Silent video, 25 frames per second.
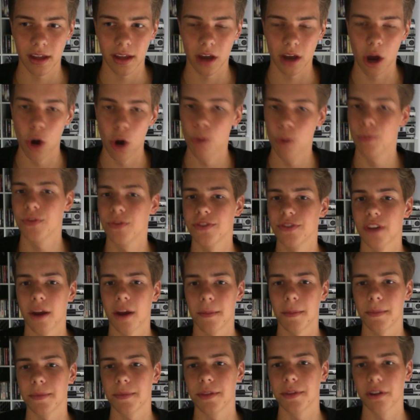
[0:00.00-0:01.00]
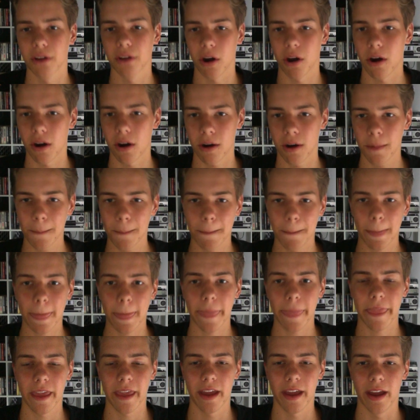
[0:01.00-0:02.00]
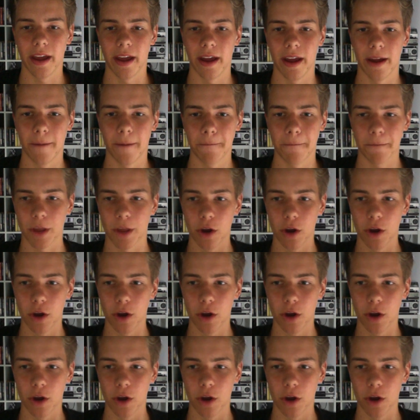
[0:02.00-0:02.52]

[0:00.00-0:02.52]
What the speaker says: opens up the car and